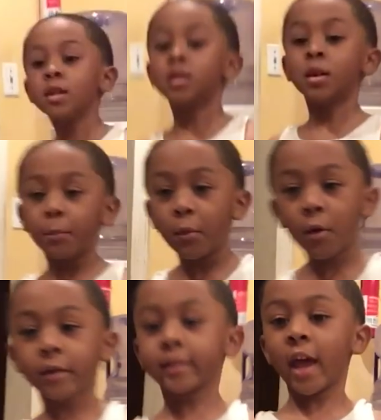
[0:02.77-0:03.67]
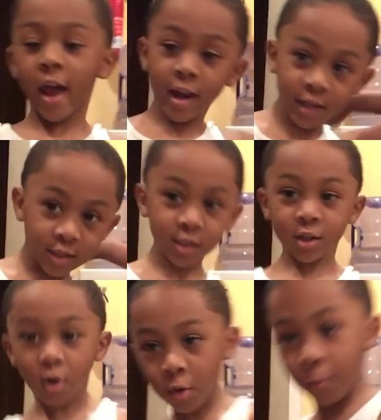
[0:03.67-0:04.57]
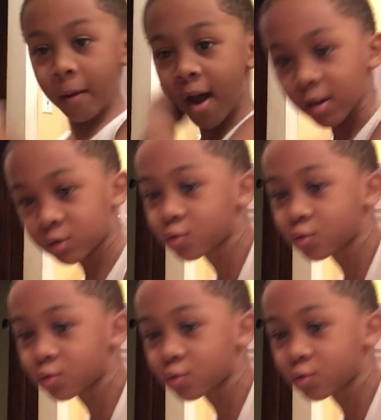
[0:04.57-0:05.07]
It's your boy, Daddy Scobar